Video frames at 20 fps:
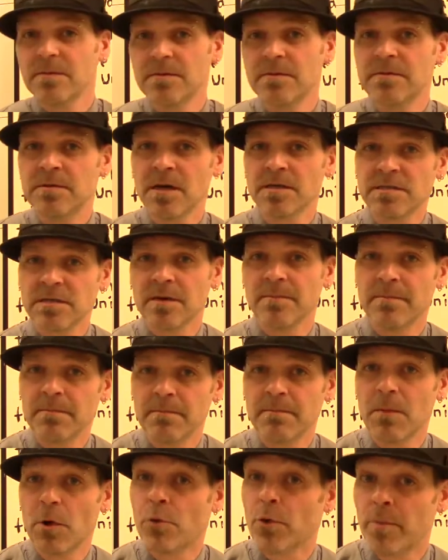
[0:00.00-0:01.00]
does a
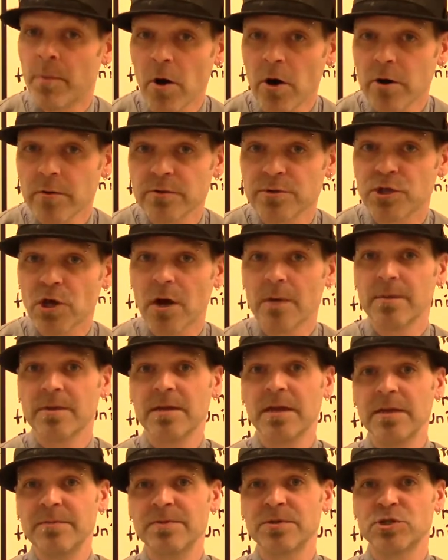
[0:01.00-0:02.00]
remarkable job of
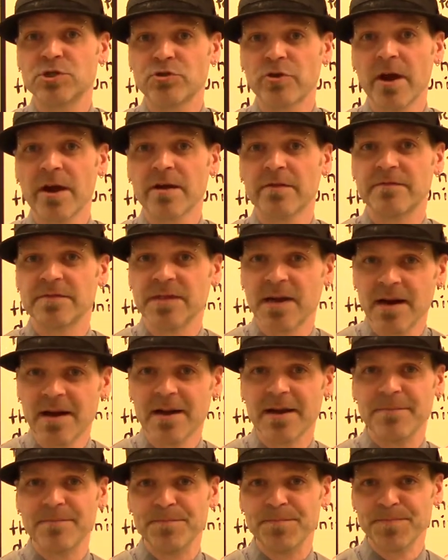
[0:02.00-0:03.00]
keeping track of
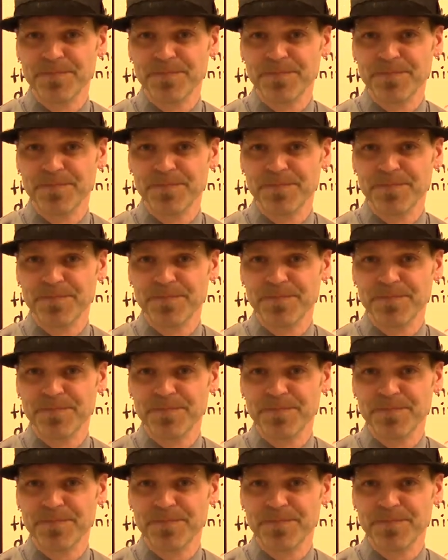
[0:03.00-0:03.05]
time,